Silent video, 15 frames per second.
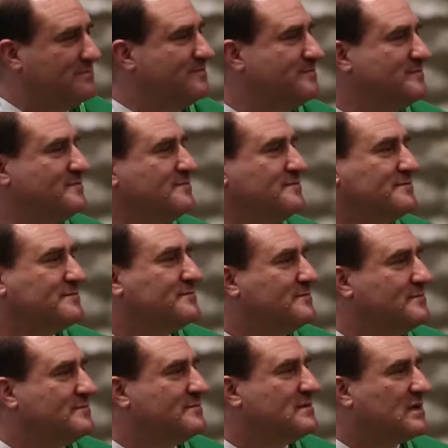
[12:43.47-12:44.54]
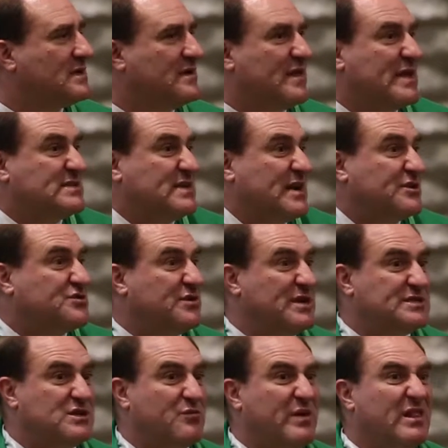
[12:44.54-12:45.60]
Because it's not a
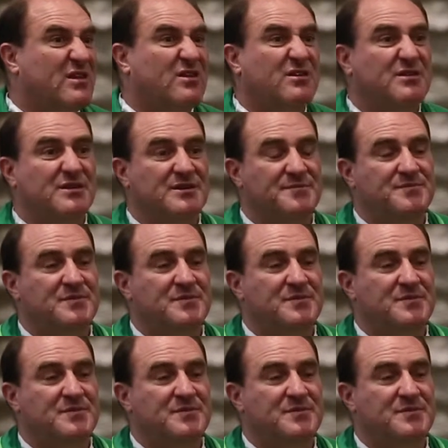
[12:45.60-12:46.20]
tradition we learned.